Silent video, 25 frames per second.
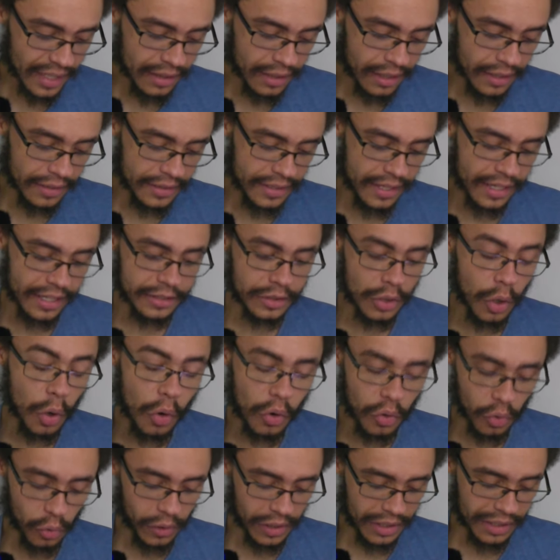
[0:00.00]
Lol, not a
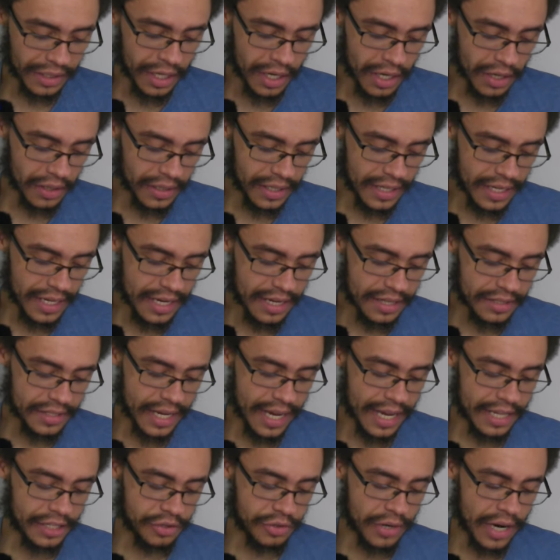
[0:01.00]
total one, lol.
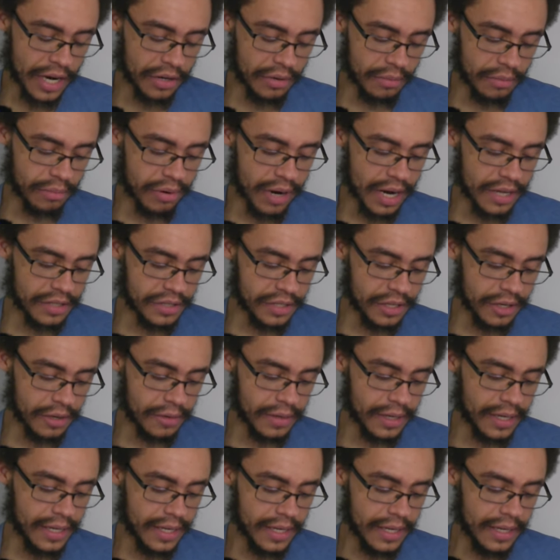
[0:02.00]
So yeah, he's trying to impress
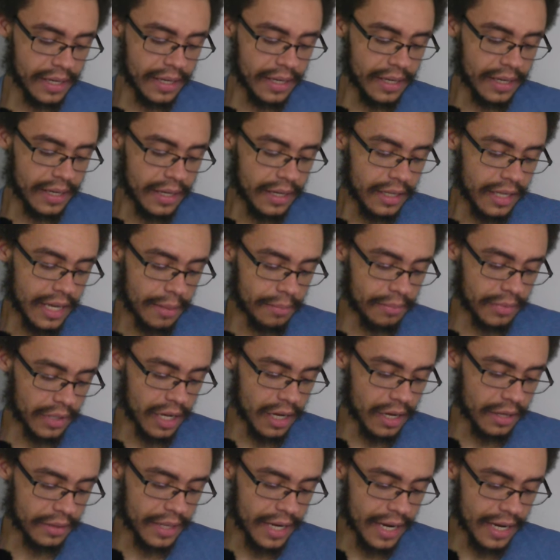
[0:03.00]
you. Yep,
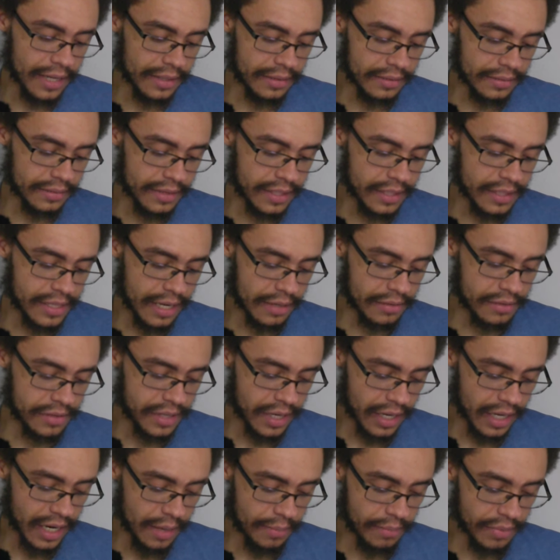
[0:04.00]
lol, not to sound
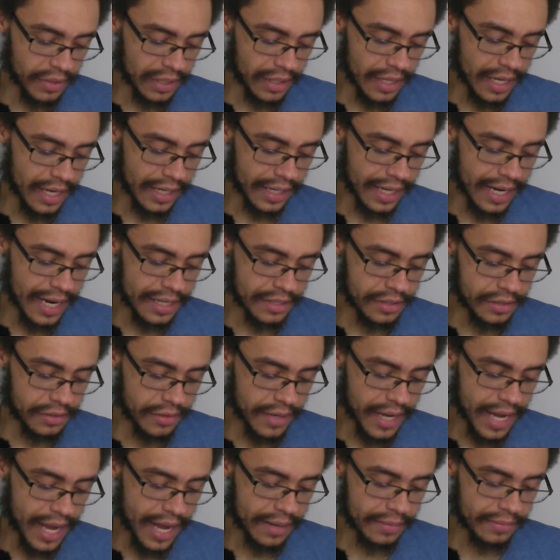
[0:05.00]
stuck up, but a lot of guys
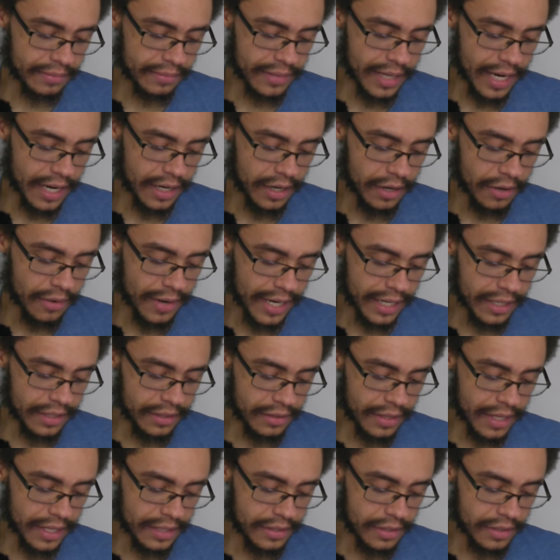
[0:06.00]
do that. I know, I can
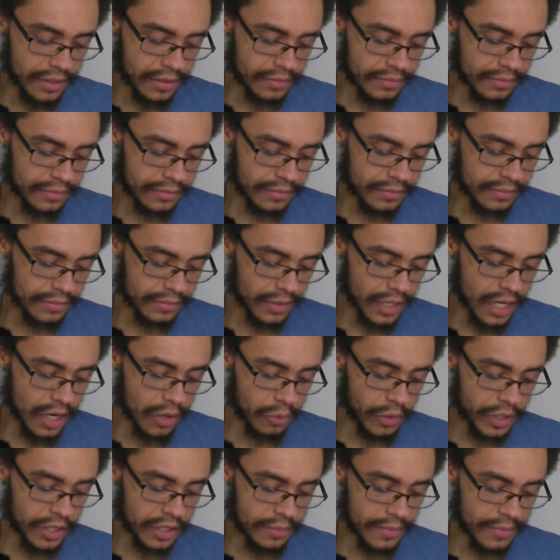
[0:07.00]
do that too.
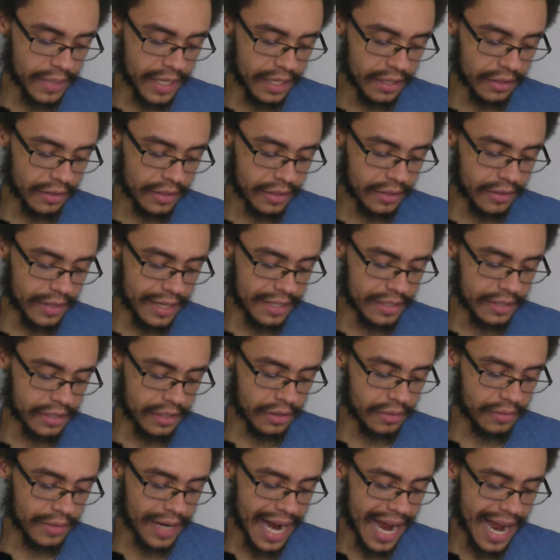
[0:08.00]
Law, what do you mean you can do that
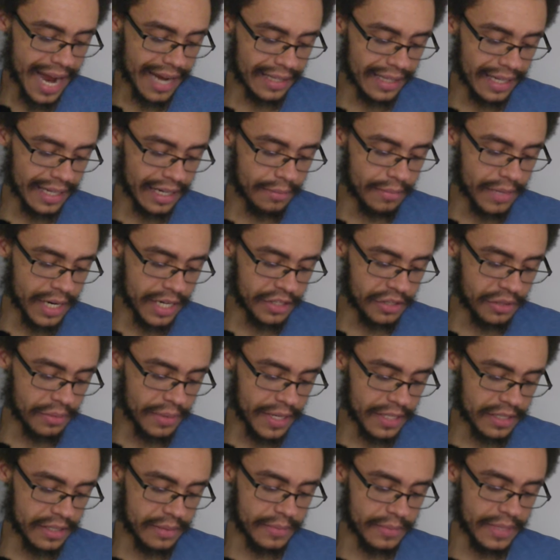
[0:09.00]
too? I act like a macho
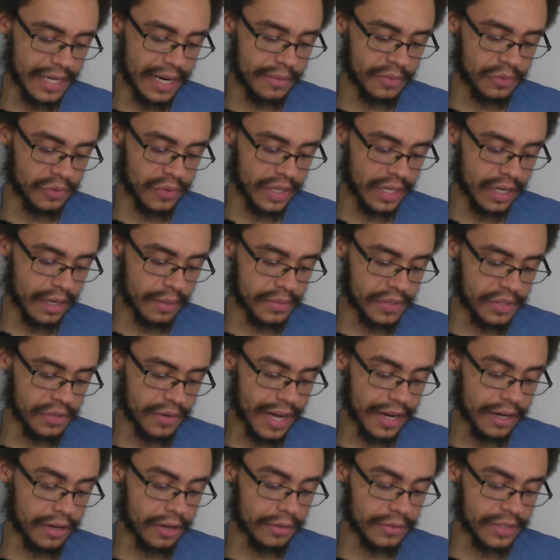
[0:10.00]
man sometimes when it comes
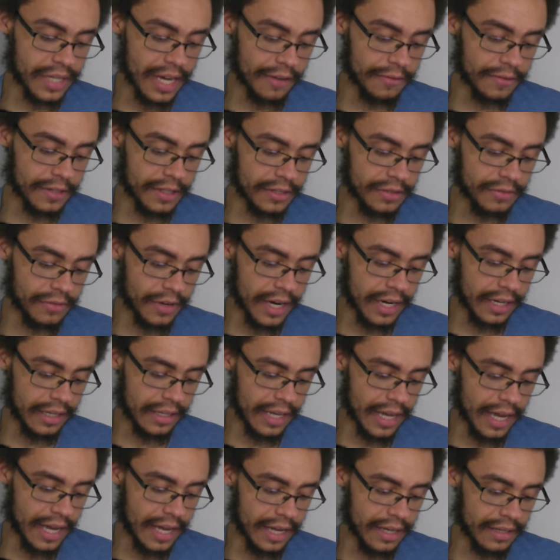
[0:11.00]
to, I don't know, toughness,
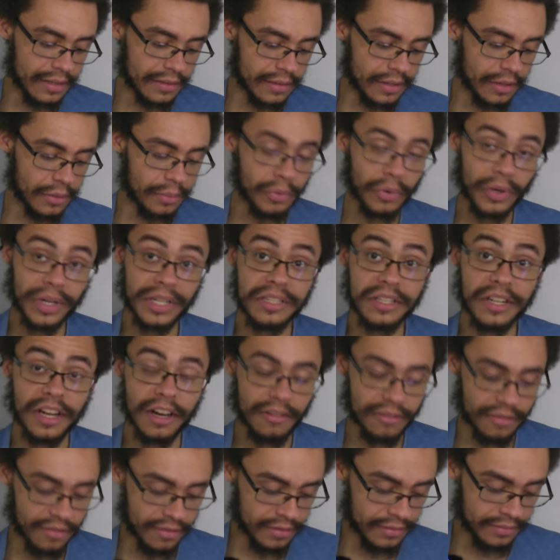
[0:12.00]
fighting, yeah, no boy
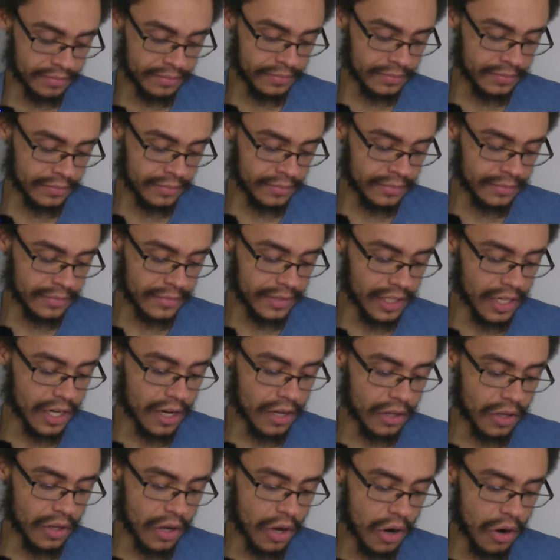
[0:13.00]
stuff. Lol,